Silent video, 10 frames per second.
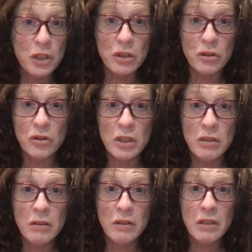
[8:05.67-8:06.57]
children.
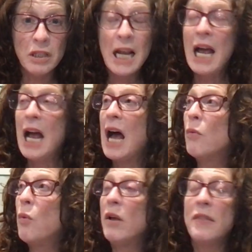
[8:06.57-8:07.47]
I
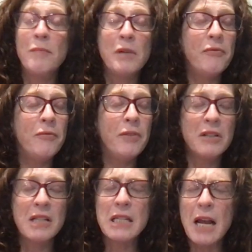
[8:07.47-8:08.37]
want them to feel
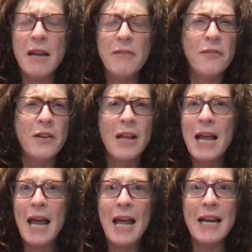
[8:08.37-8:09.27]
safe
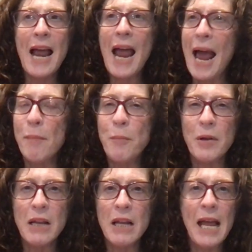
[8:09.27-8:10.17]
and
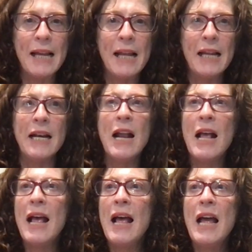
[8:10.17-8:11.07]
happy and
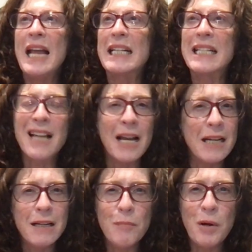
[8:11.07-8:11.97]

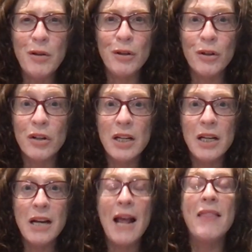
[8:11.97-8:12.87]
excited about
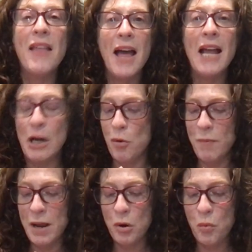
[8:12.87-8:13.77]
learning, and that no
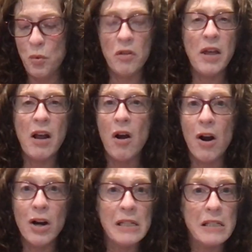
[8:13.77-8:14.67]
matter where they
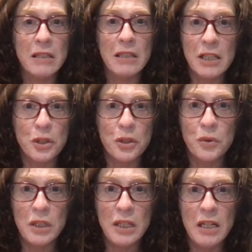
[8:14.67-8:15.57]
are
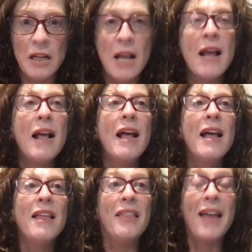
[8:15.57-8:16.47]
intellectually,
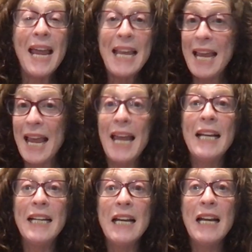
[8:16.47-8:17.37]
they
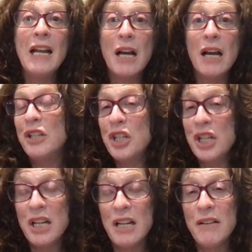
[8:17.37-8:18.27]
can
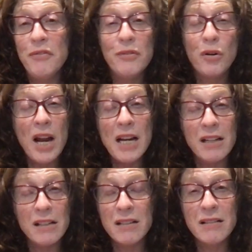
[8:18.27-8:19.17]
achieve
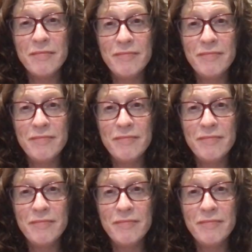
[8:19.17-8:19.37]
greatness.